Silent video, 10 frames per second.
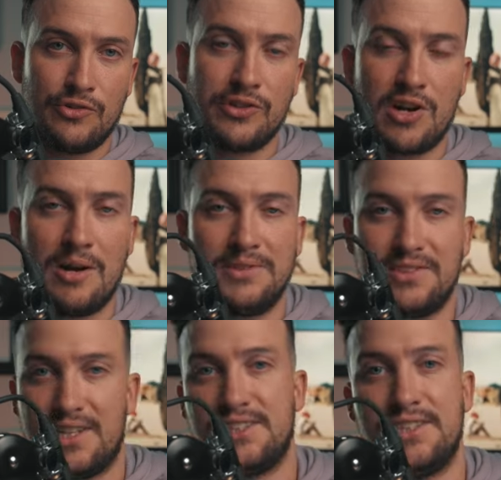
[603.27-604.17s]
in the comment
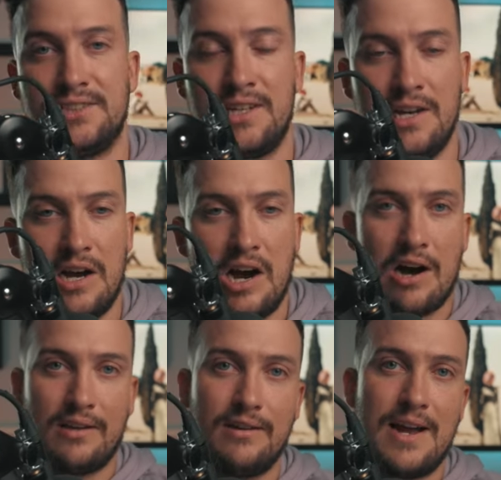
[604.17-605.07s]
section.
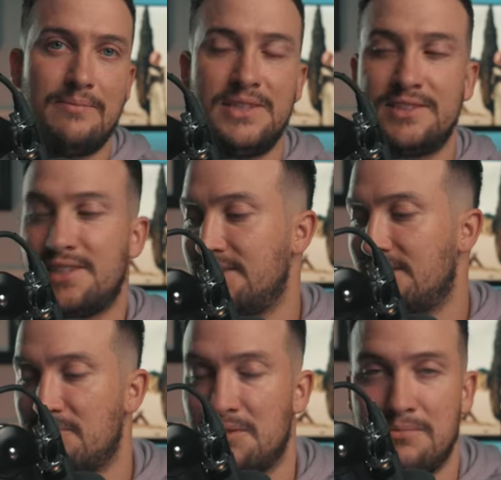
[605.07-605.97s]
Holler at me, say
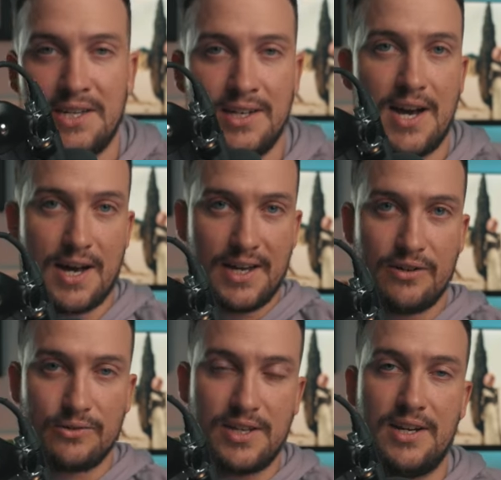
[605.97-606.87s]
something mean, I
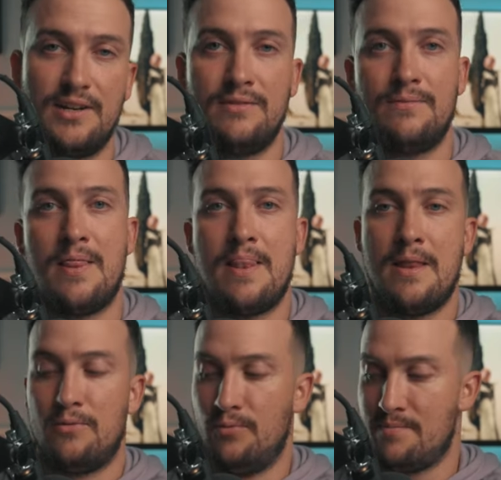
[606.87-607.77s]
don't care.
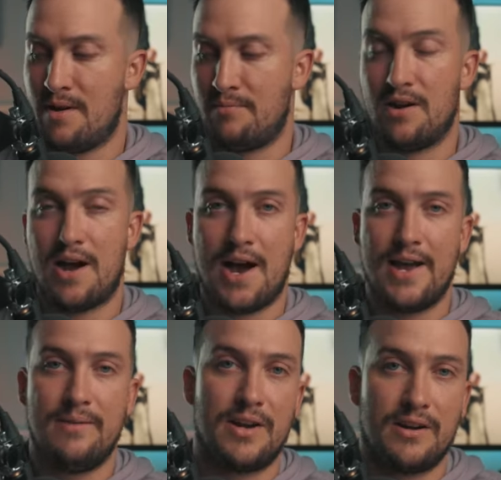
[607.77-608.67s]
Remember,
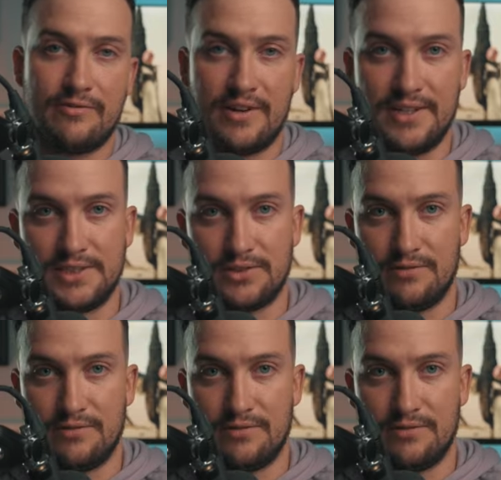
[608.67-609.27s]
I am not a financial